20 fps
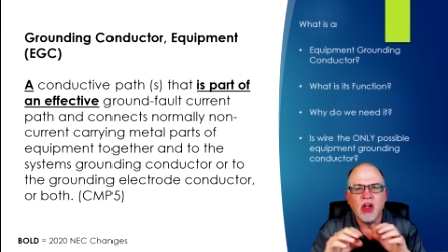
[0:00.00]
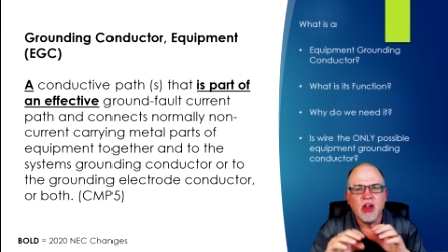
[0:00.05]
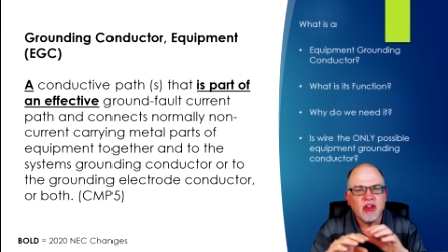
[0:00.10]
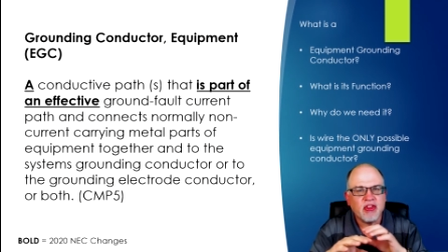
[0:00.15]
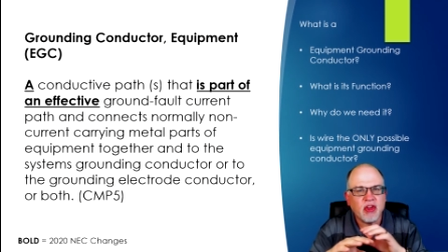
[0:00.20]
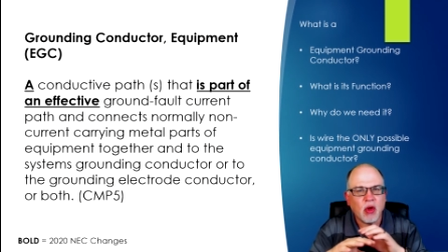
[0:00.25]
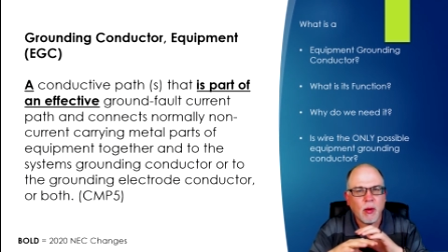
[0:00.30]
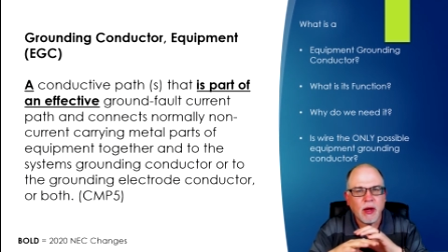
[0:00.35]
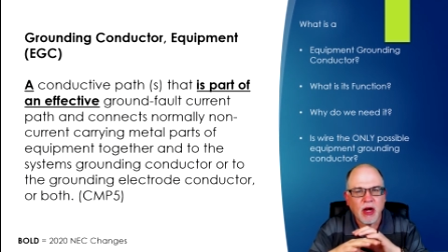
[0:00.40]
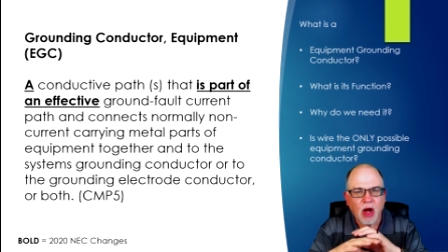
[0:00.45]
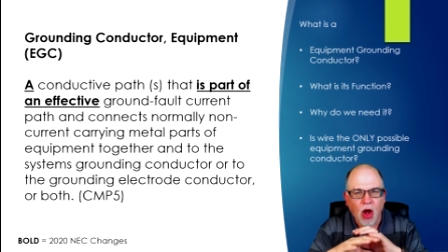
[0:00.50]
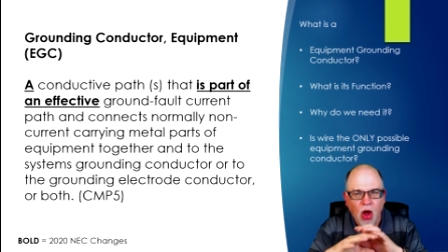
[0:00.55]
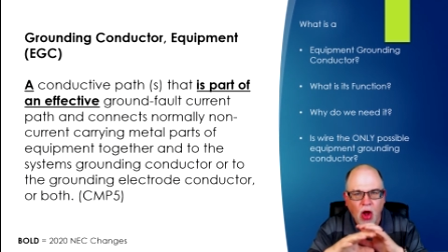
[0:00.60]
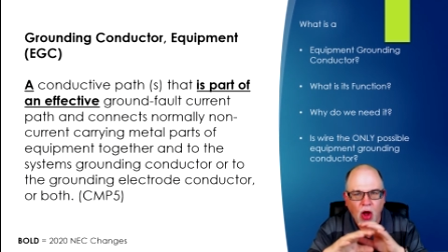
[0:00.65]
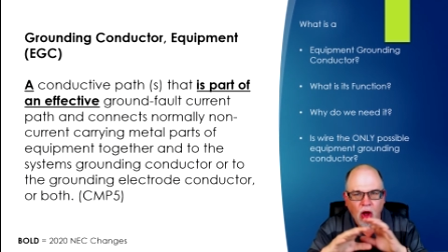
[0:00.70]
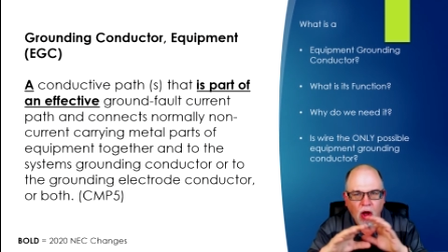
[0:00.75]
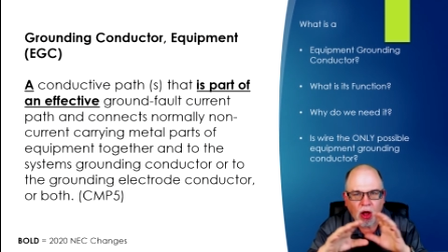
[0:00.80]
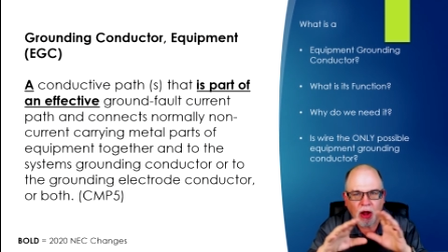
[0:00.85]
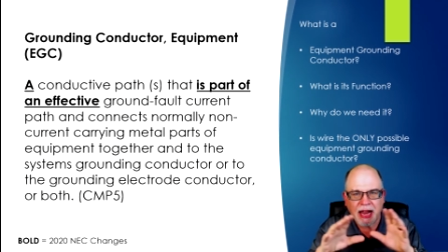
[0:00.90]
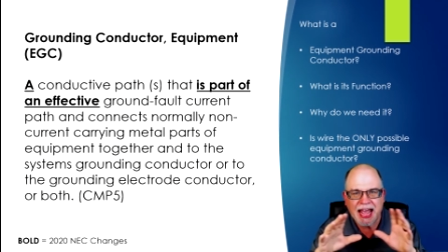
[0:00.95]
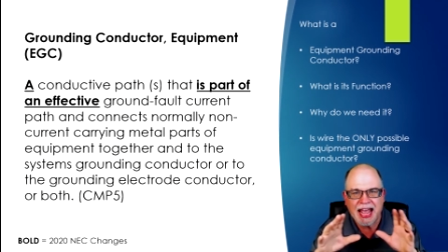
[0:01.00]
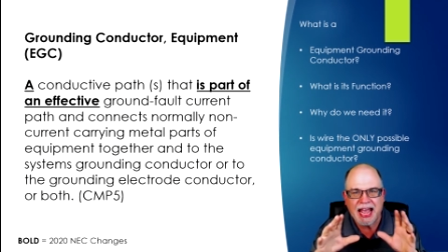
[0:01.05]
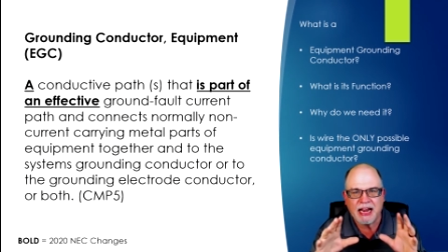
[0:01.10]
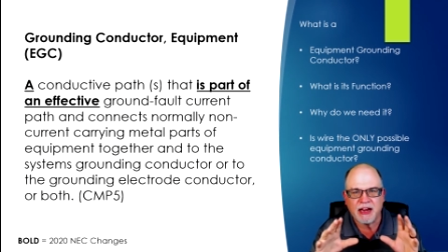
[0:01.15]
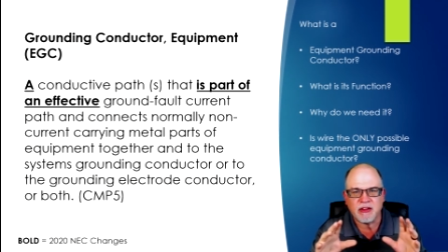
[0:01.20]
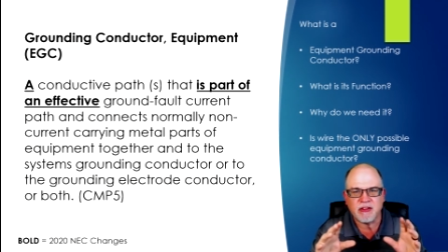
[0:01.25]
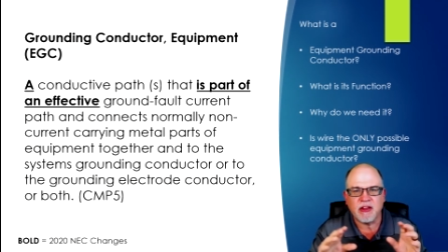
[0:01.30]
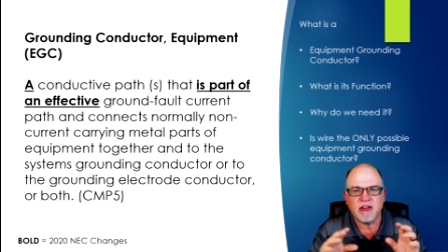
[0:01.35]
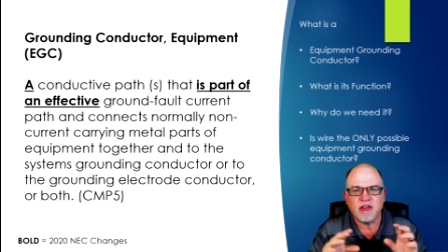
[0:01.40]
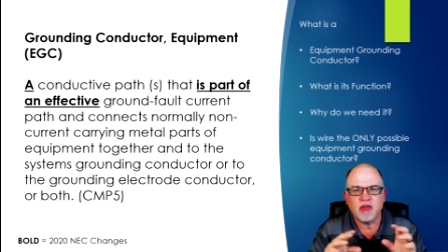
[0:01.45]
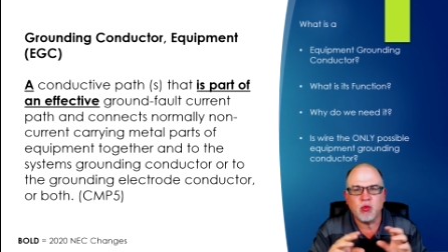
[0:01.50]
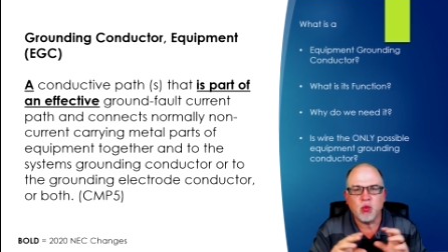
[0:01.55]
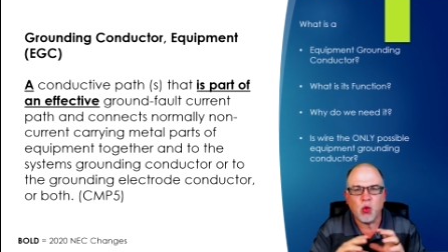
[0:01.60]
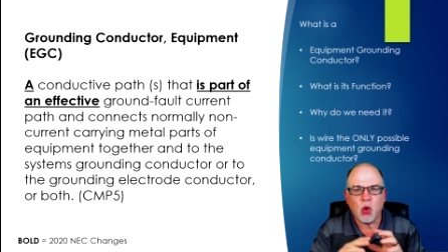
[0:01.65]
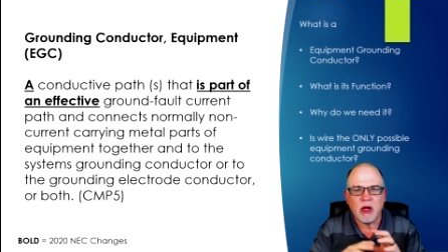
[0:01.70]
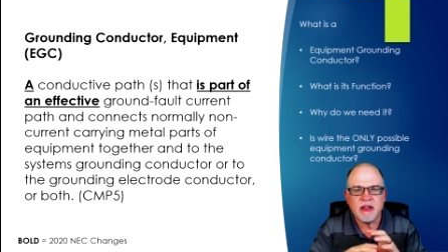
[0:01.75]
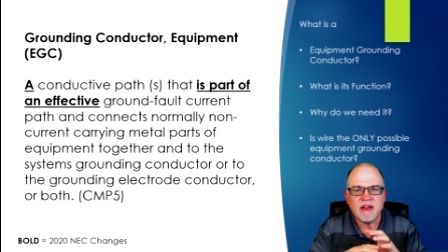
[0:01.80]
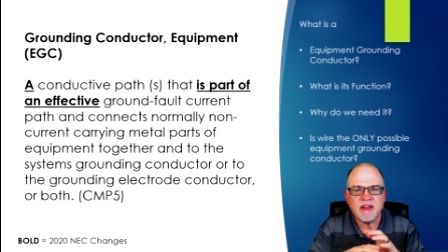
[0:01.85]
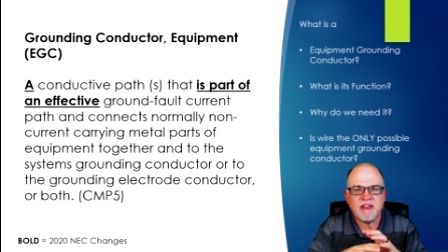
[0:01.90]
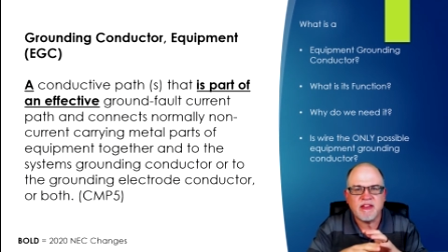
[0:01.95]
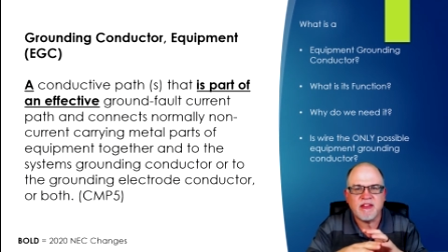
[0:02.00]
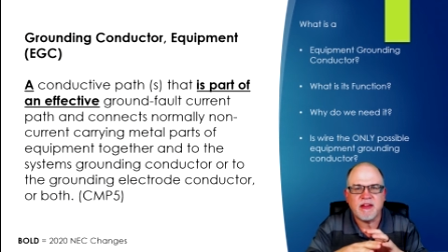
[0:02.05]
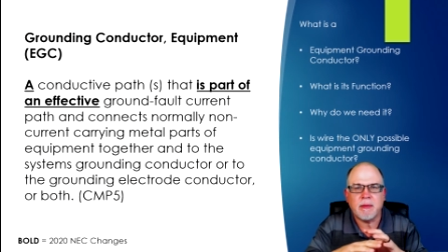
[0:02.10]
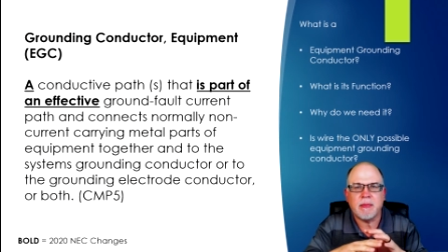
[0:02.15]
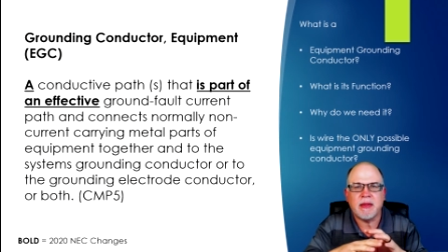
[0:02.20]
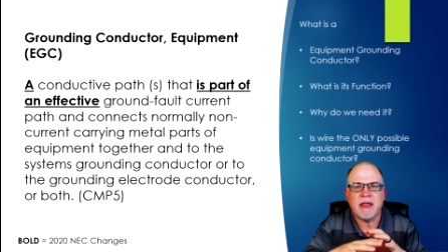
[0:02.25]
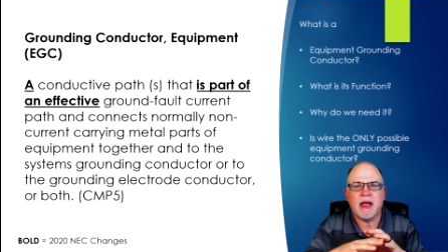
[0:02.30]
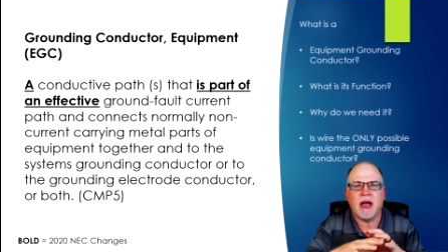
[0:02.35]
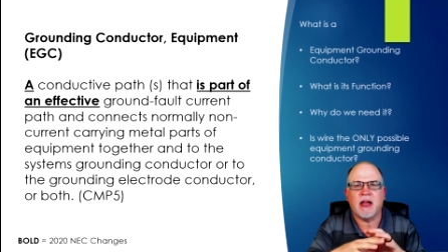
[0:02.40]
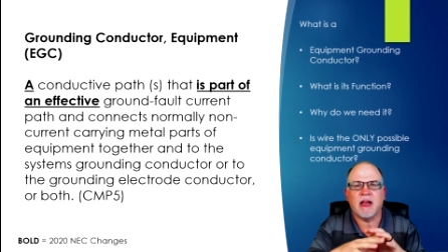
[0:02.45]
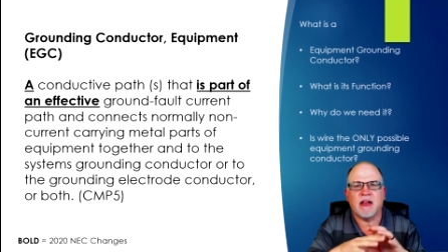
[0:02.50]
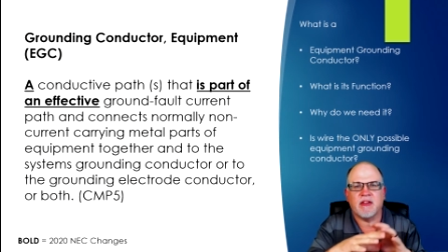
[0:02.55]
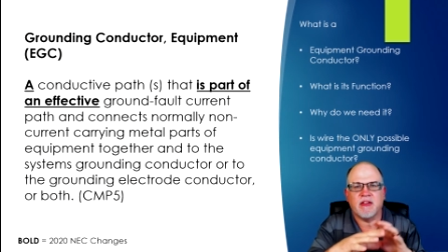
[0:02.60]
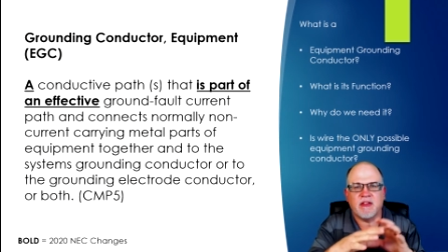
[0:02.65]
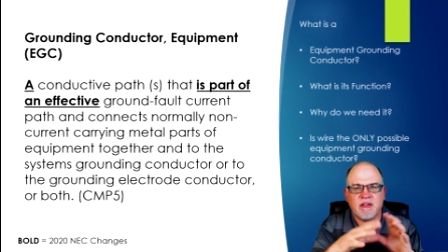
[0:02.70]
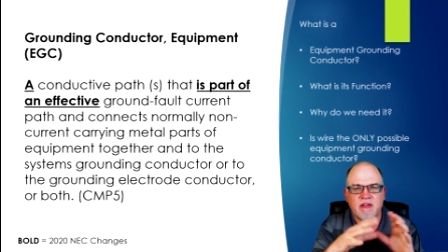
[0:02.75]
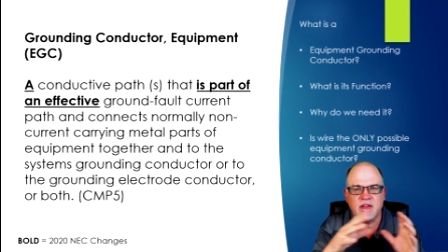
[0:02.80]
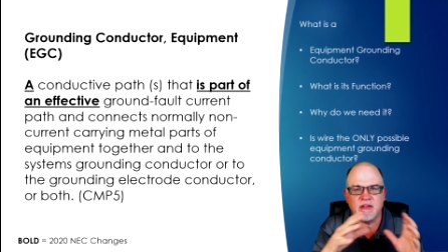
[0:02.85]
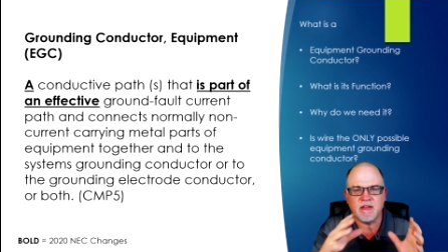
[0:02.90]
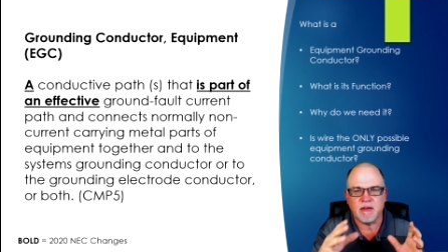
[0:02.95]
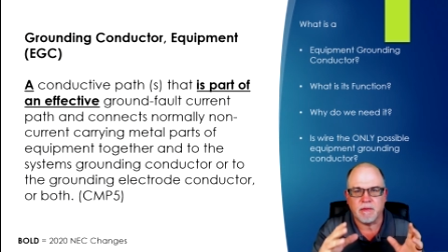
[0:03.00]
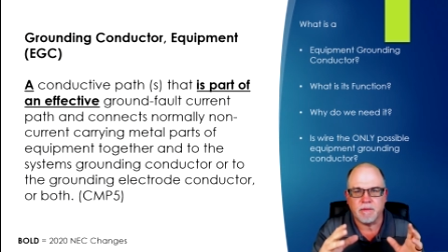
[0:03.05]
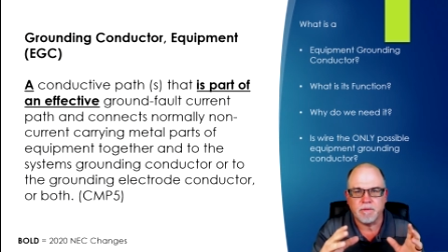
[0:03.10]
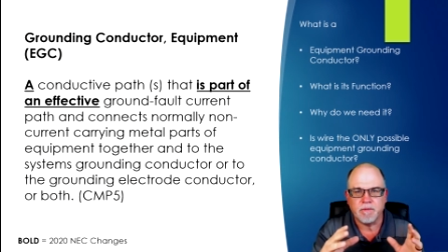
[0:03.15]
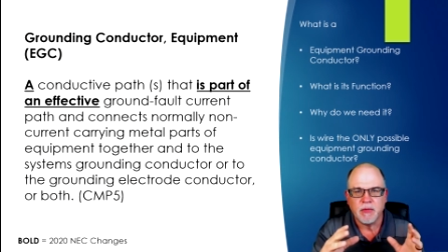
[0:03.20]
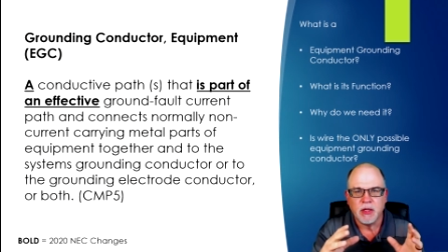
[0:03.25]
so it all acts as one symbiotic system